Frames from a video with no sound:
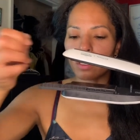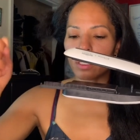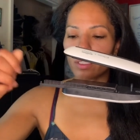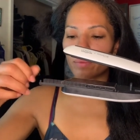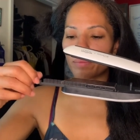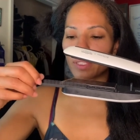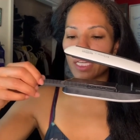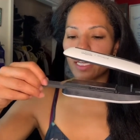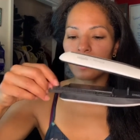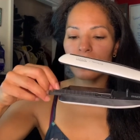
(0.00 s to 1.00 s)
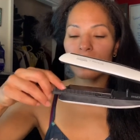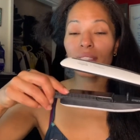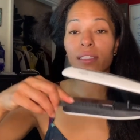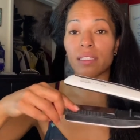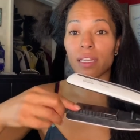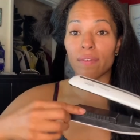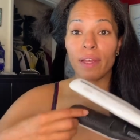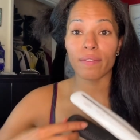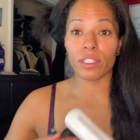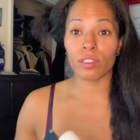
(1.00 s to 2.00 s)
Um, because instead of
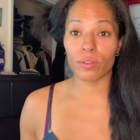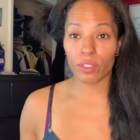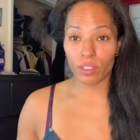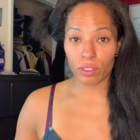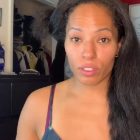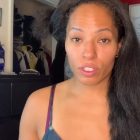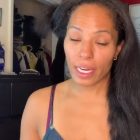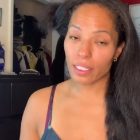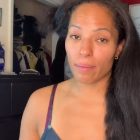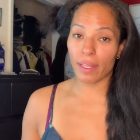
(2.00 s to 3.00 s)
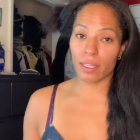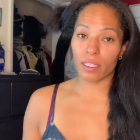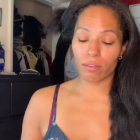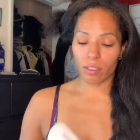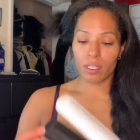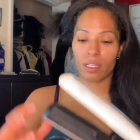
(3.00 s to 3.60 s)
having to do the chase method,